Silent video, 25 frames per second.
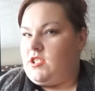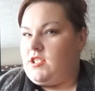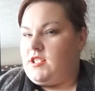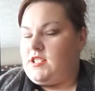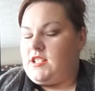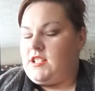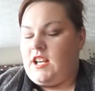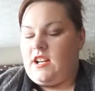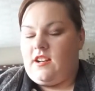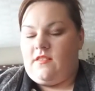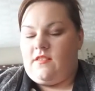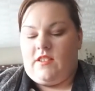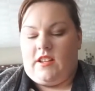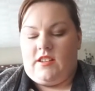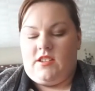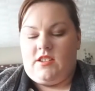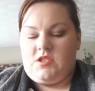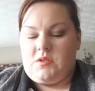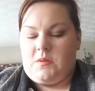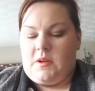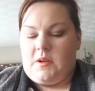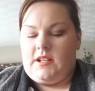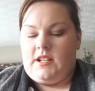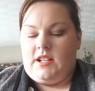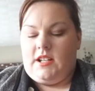instead of like the
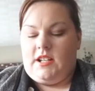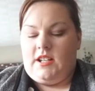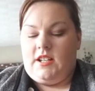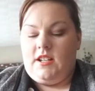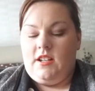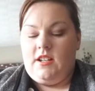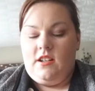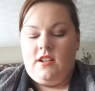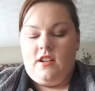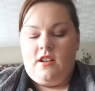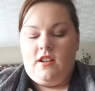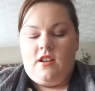20.